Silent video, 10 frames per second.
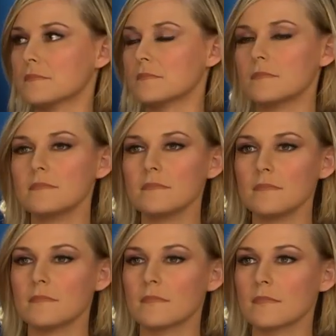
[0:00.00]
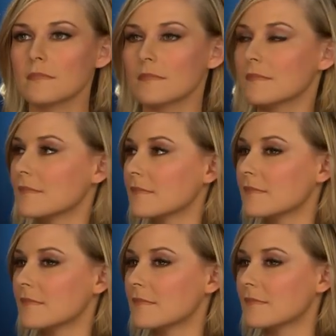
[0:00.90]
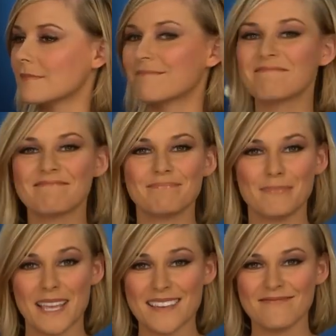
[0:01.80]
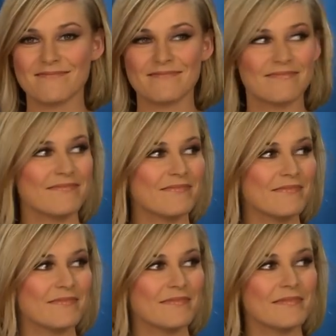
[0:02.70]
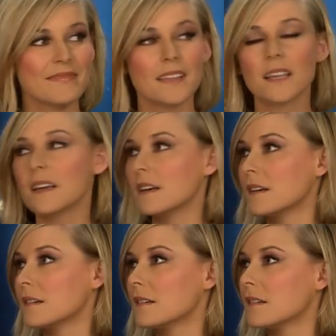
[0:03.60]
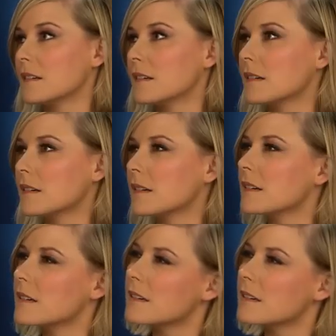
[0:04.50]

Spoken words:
No words are spoken by the person on screen.